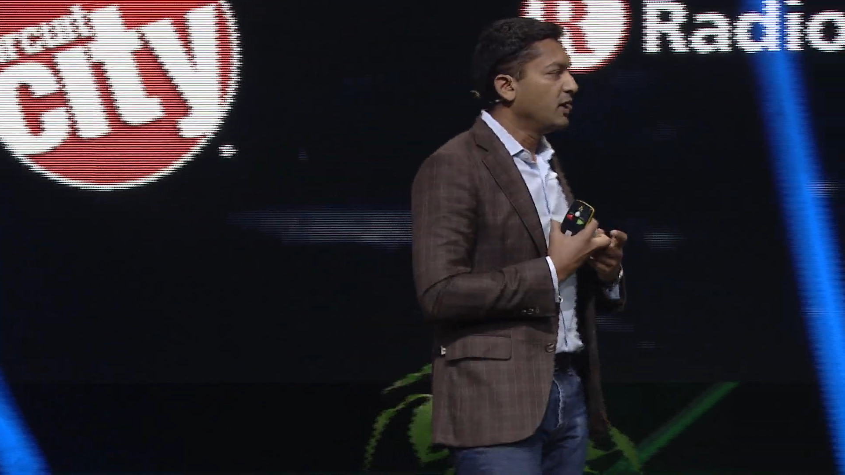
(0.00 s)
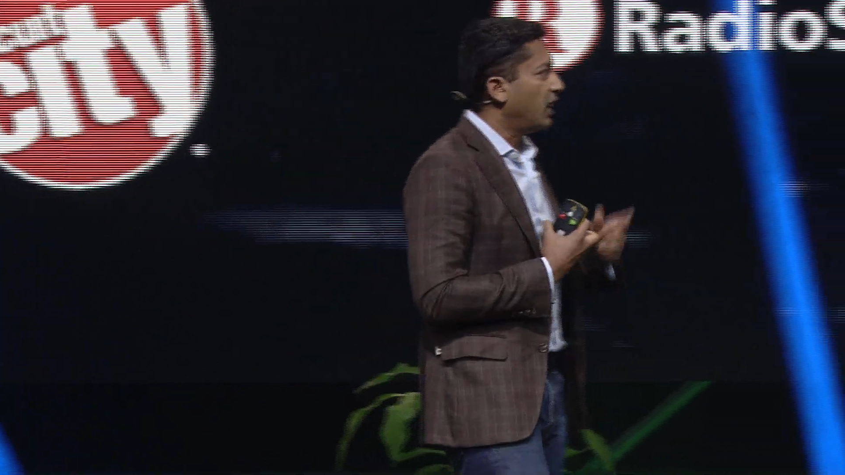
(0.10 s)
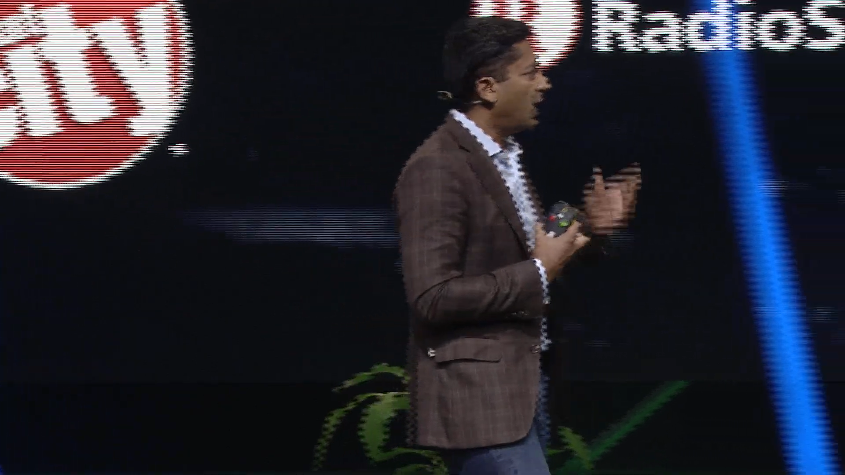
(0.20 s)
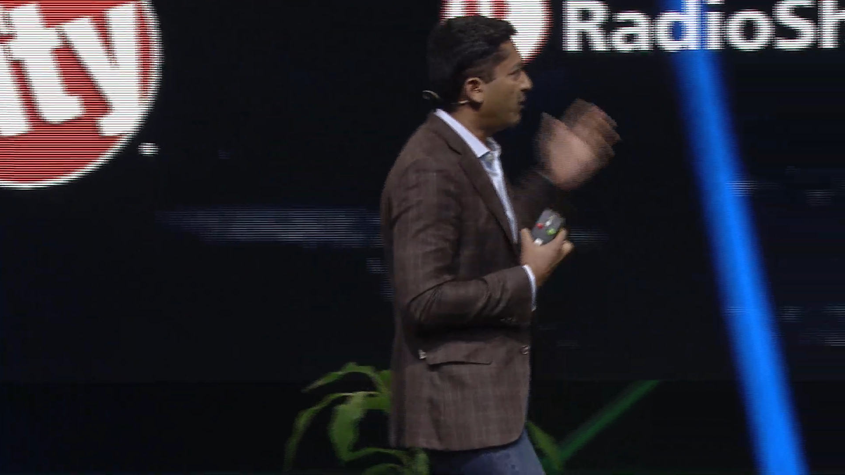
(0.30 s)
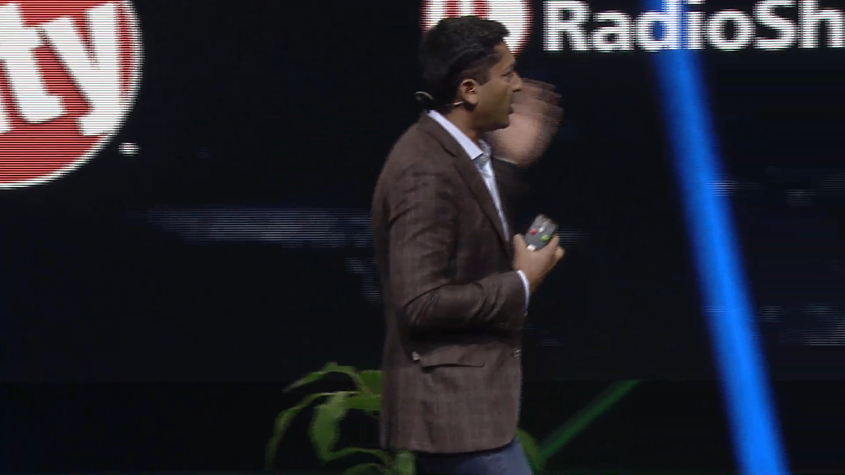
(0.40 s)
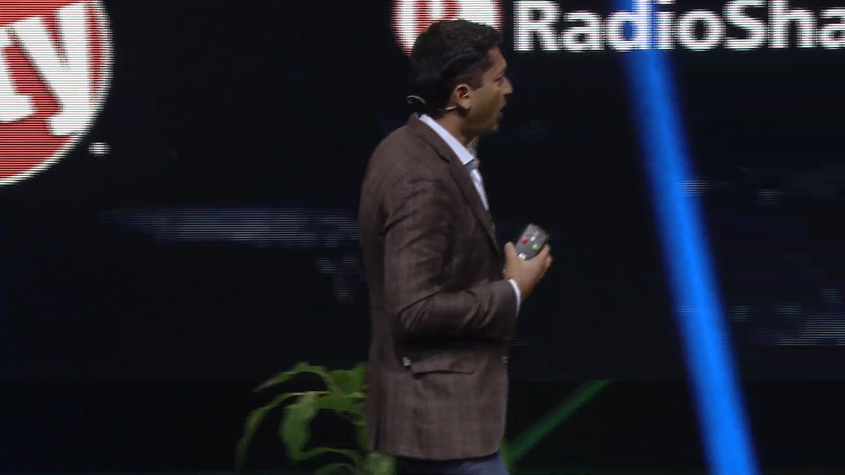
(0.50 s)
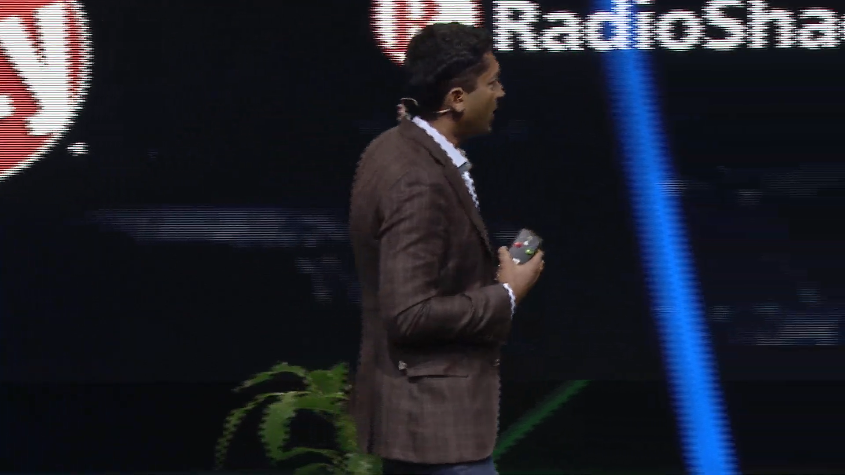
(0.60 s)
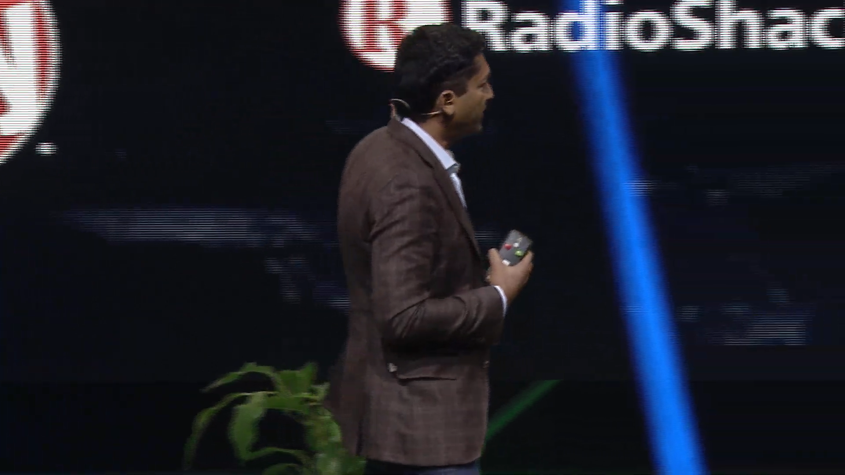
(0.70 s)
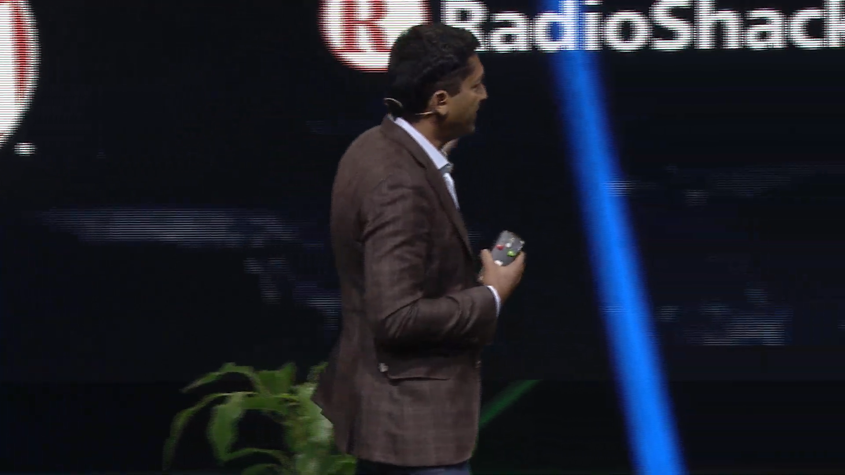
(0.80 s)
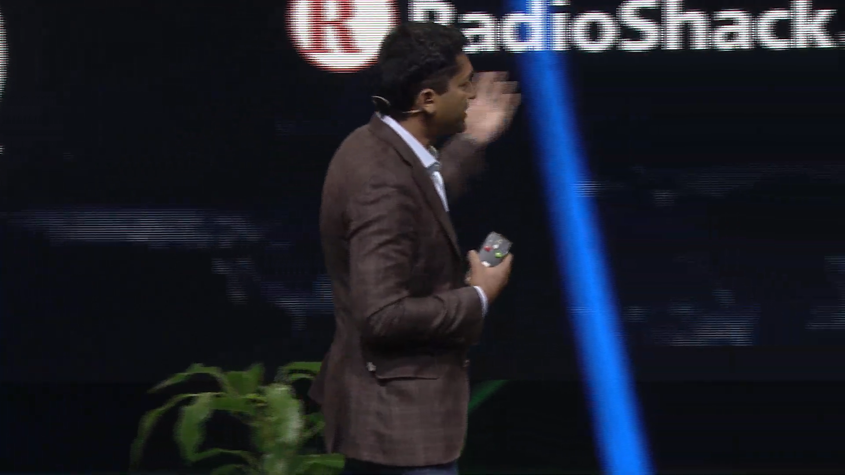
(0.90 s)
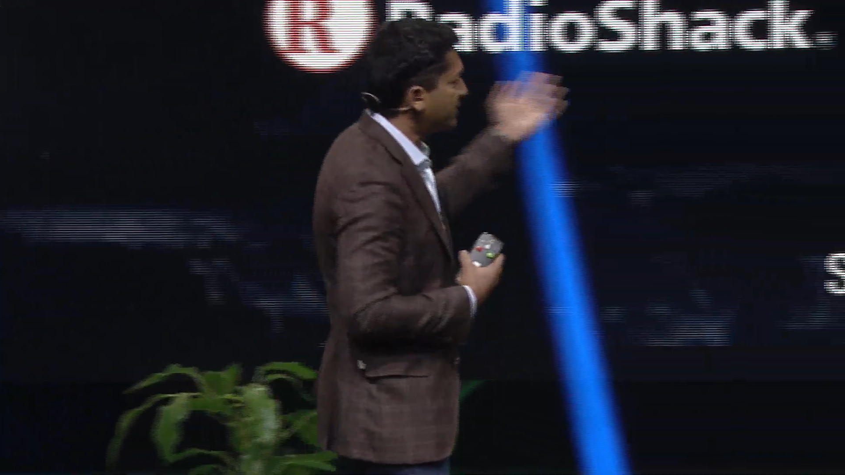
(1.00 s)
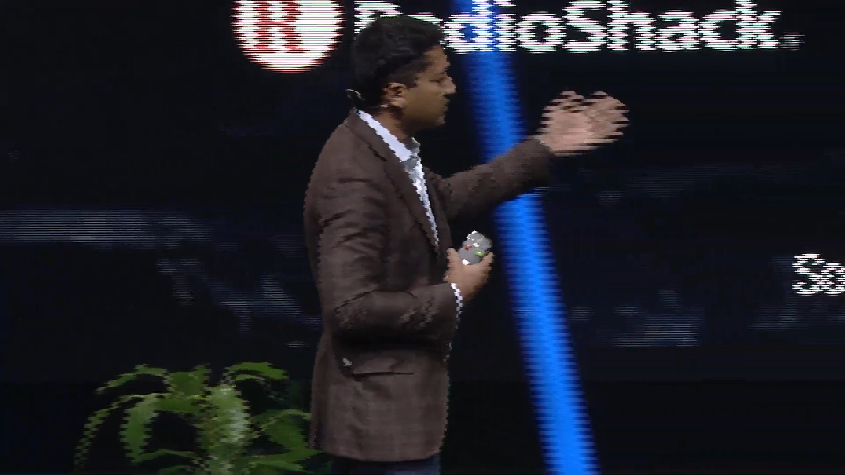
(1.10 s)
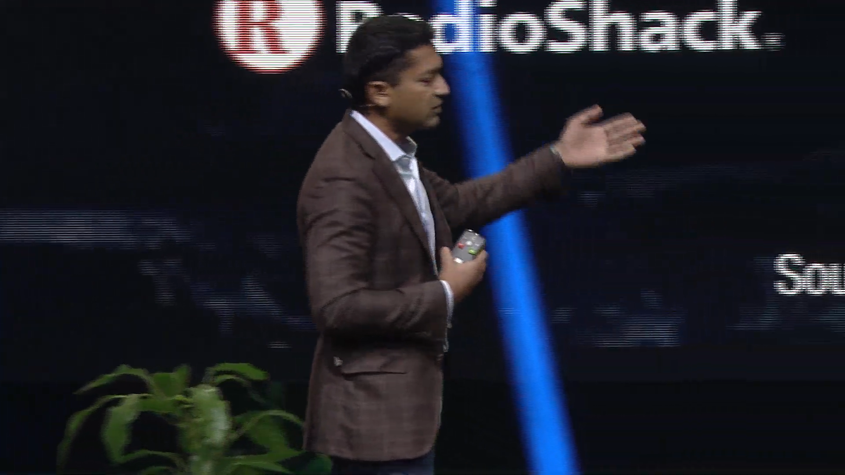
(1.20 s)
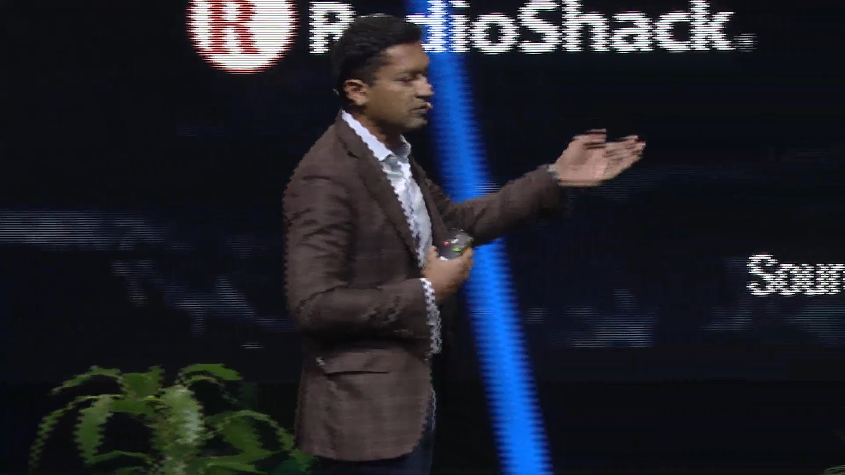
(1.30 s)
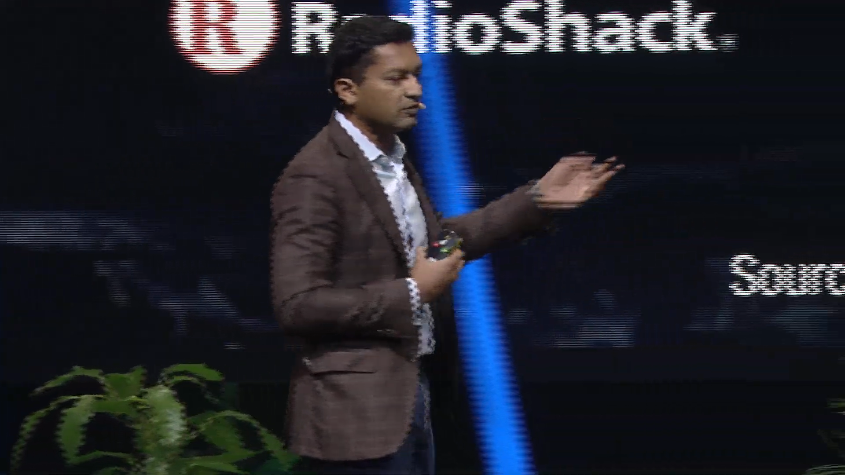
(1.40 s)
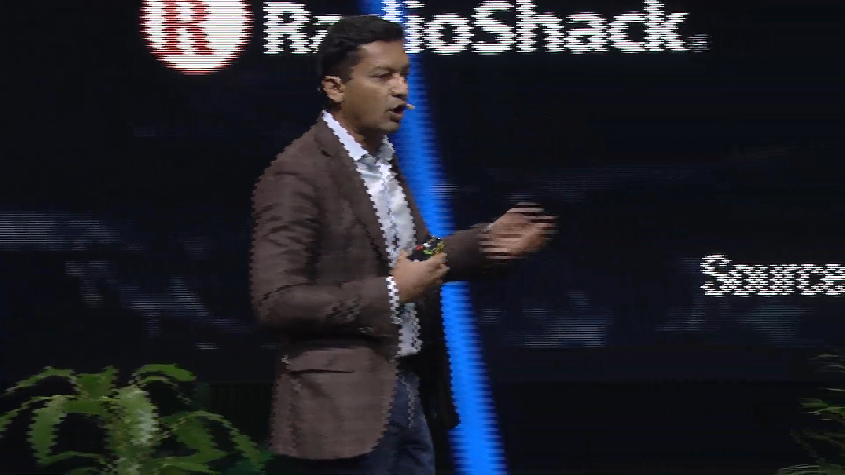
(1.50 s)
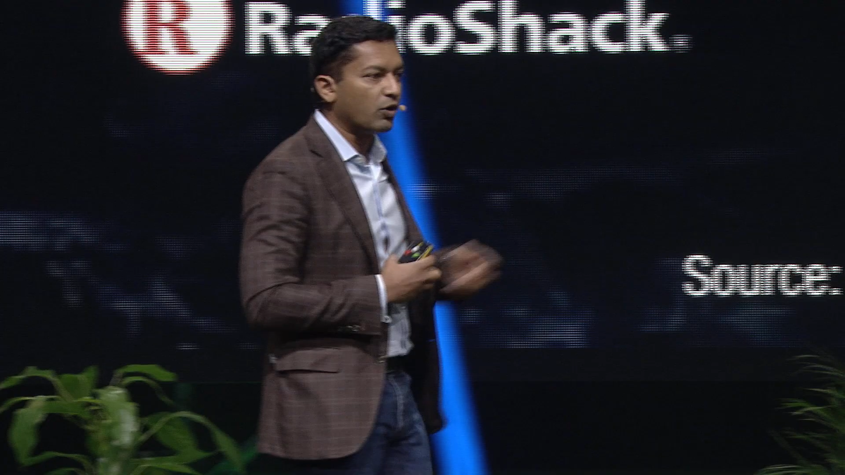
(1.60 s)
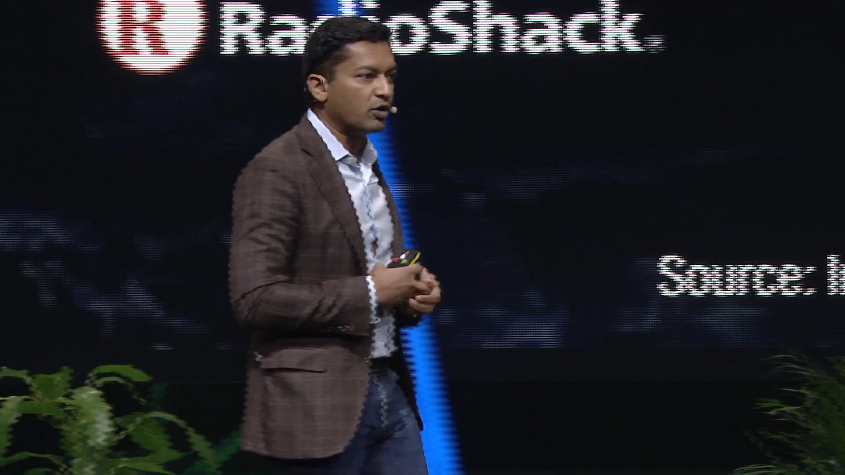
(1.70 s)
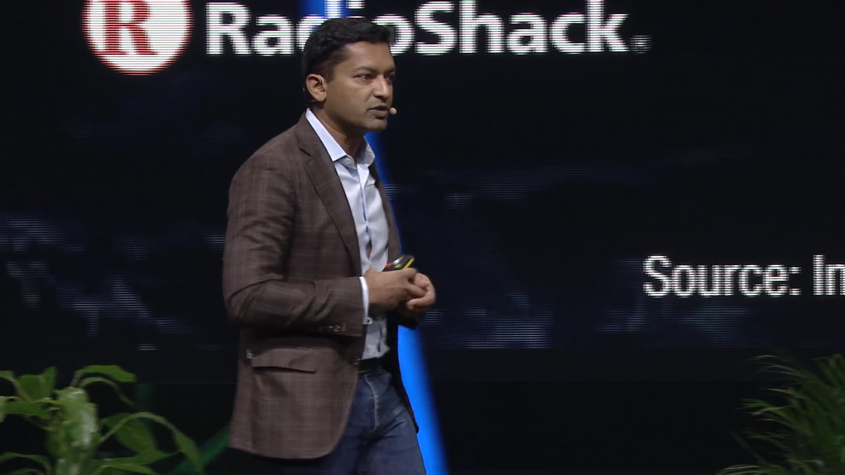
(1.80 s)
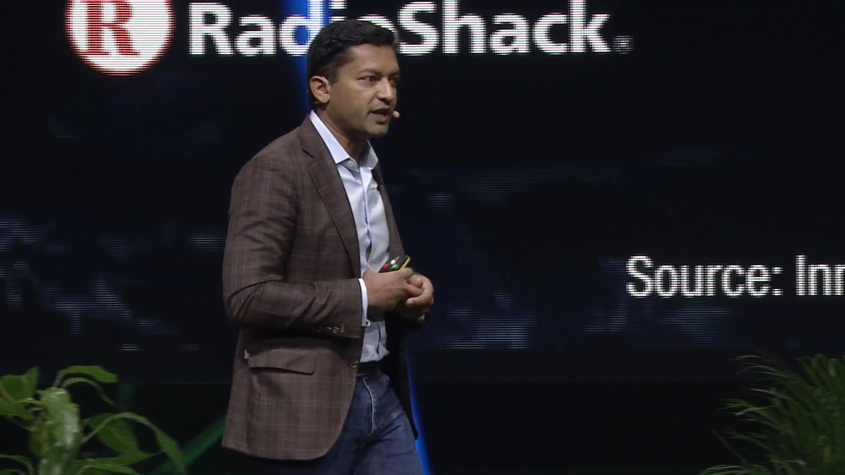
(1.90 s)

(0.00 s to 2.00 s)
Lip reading: A lot of these logos